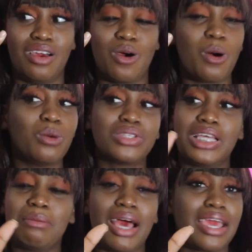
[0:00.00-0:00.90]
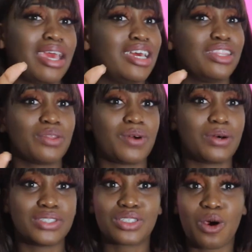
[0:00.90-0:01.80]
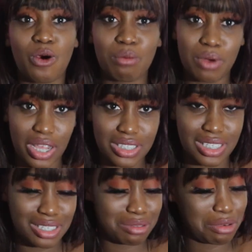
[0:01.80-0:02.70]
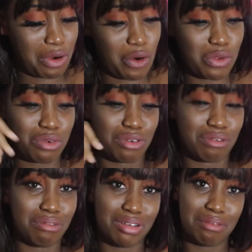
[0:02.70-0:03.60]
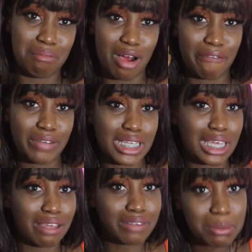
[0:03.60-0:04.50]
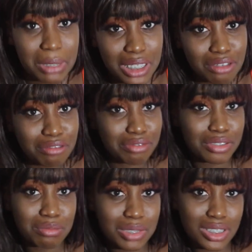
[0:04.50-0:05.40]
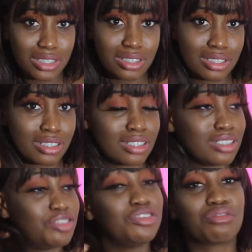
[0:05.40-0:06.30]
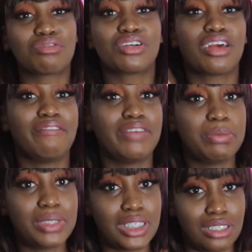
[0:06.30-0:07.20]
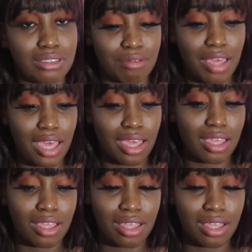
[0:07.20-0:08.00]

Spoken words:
holding my hand throughout this whole process. Girl, you a real motherfucking MVP, you feel me? She the real MVP, okay?